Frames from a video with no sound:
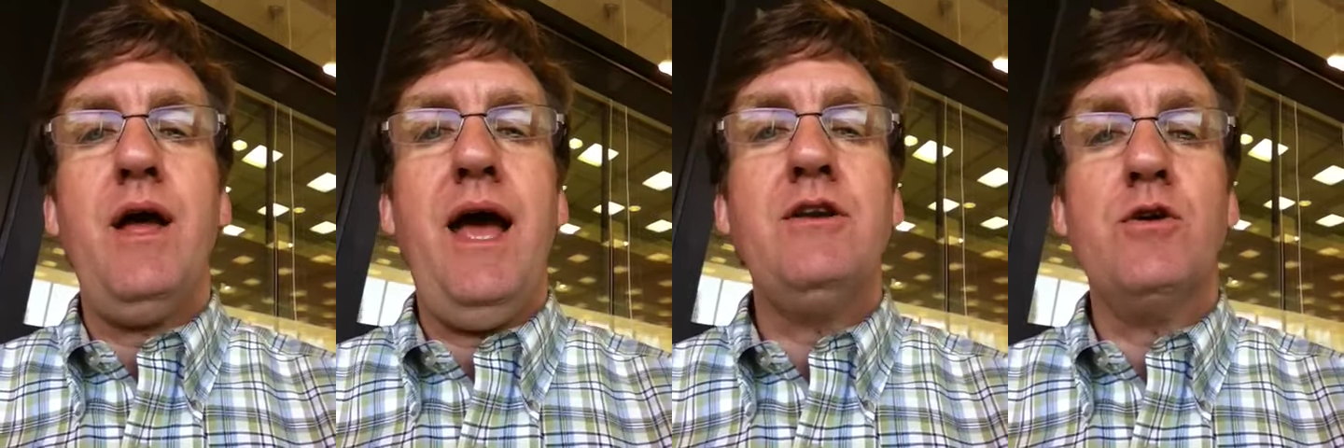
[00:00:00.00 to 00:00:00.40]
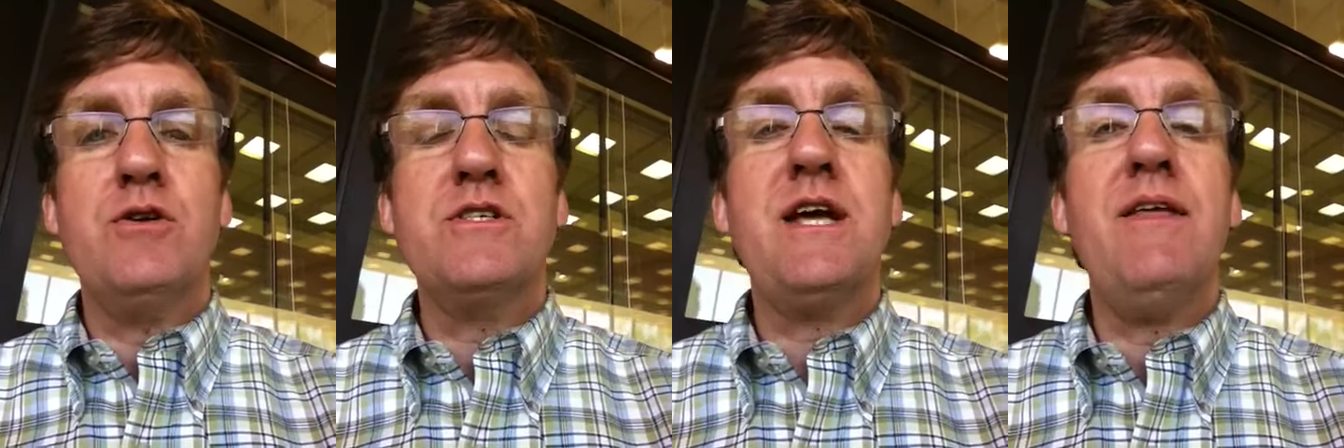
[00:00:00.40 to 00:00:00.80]
and you're
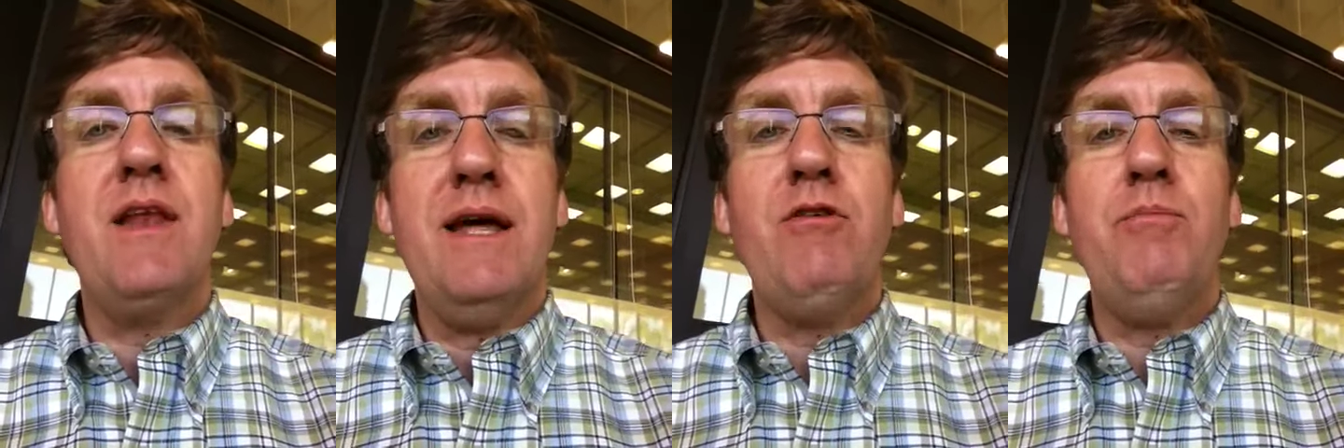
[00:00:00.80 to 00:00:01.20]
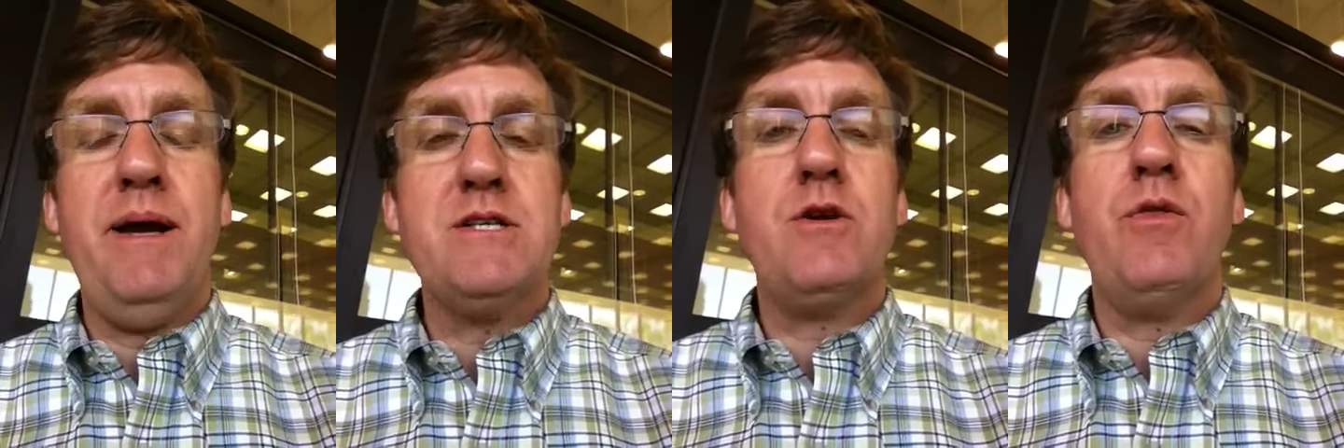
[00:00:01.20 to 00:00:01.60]
saying the level
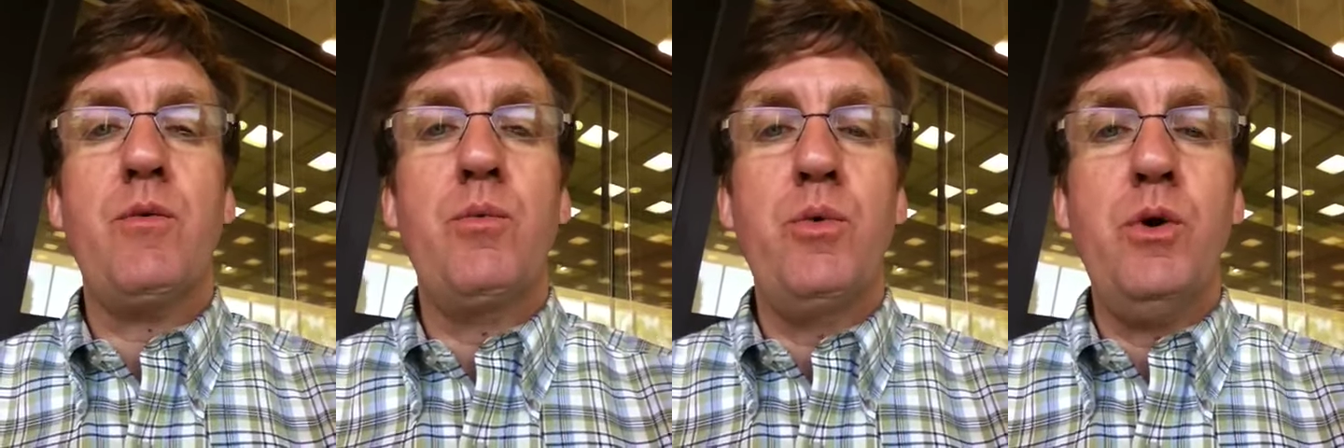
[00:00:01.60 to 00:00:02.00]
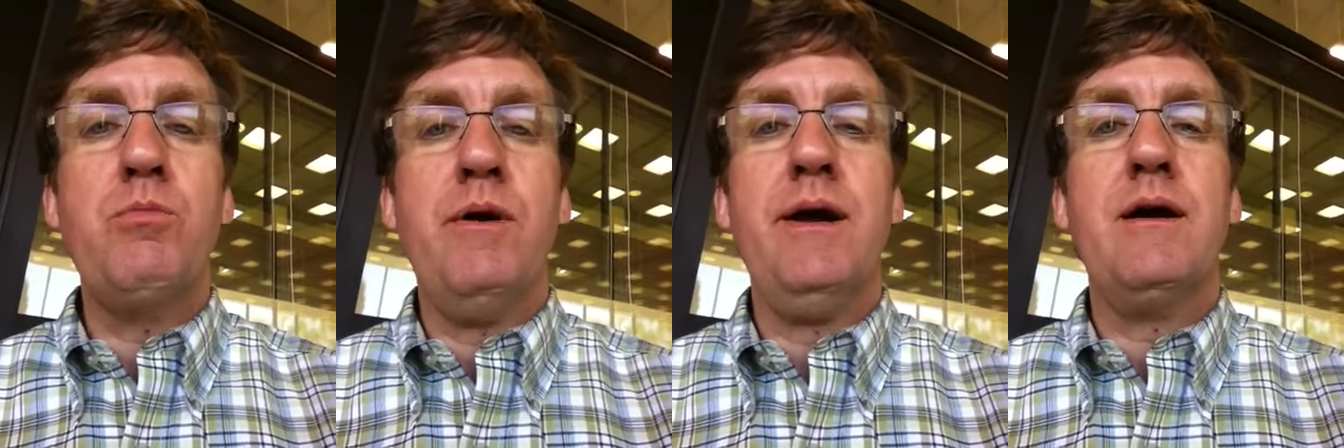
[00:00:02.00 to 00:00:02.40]
based on the
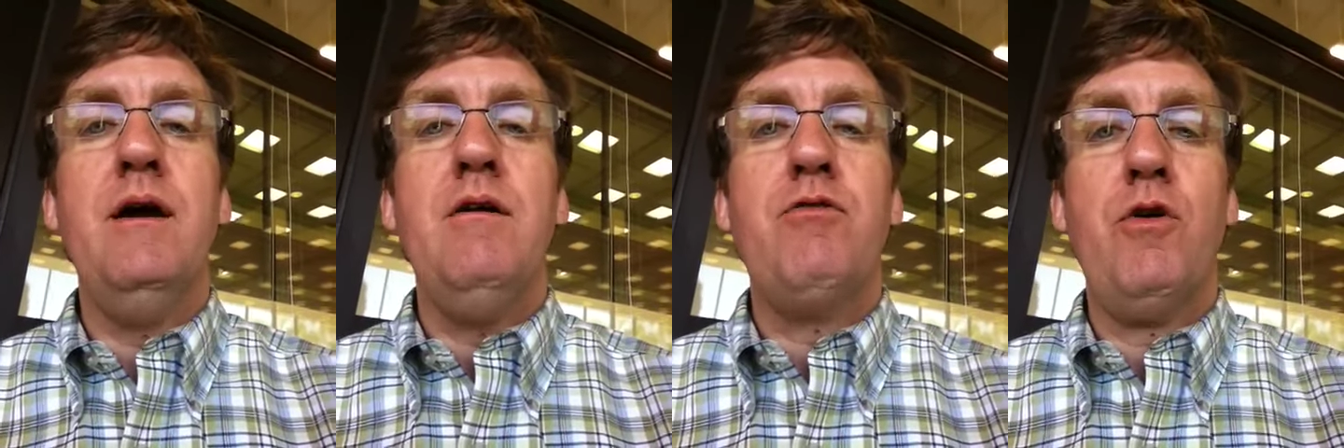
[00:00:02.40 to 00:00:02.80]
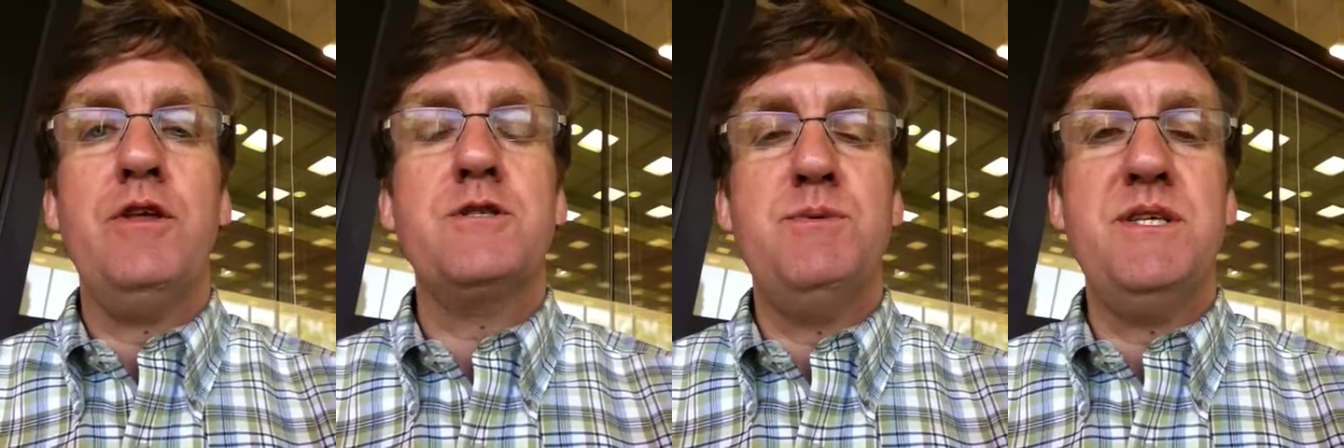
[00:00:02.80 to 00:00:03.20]
rubric for
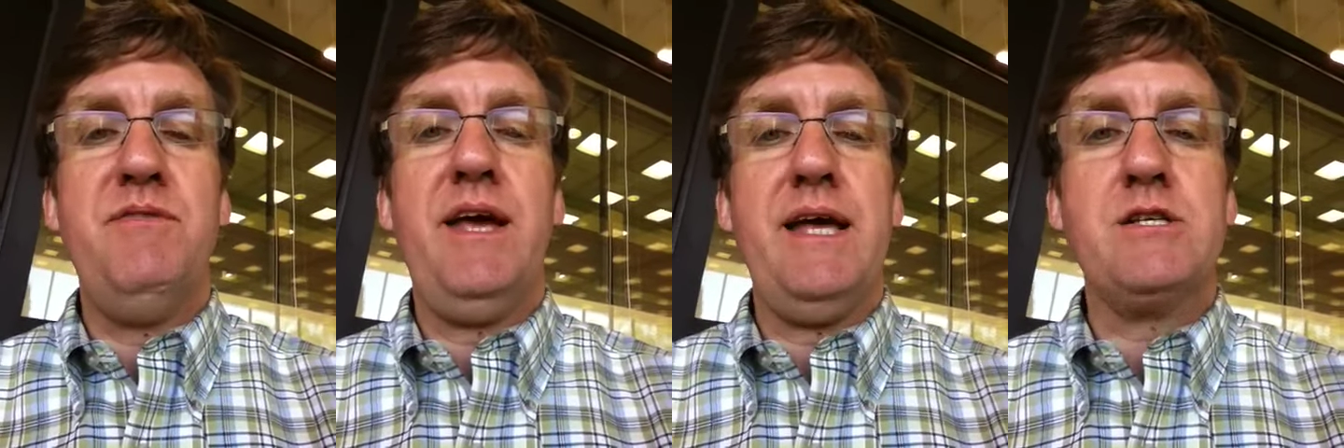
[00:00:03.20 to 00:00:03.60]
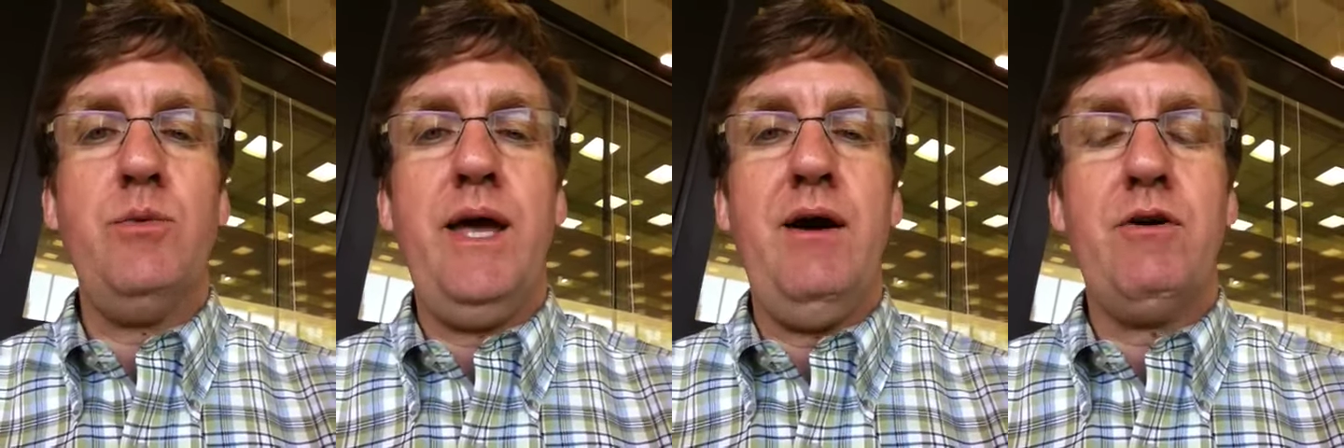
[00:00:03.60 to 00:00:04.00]
the specific
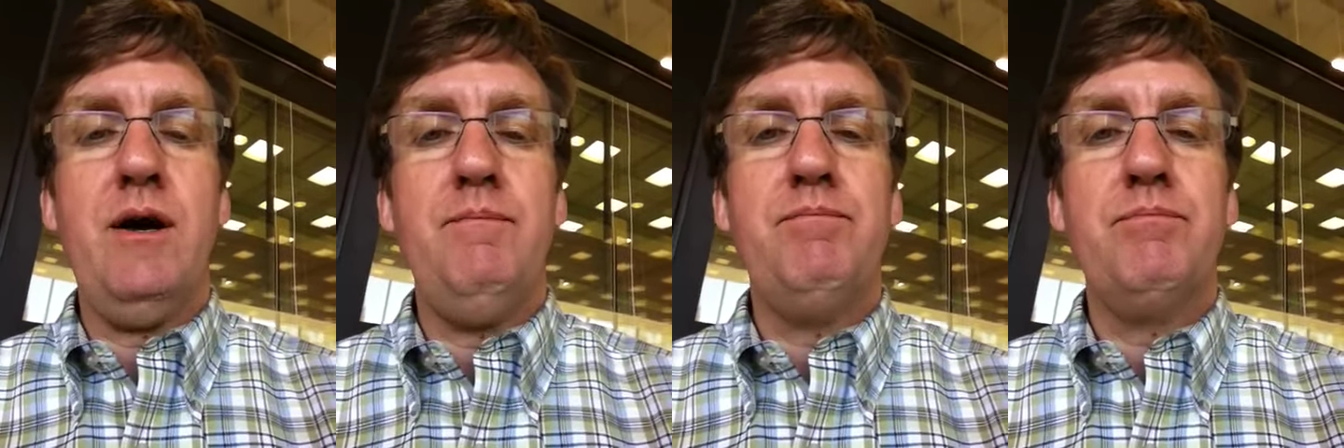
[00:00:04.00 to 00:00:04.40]
SOE outcome.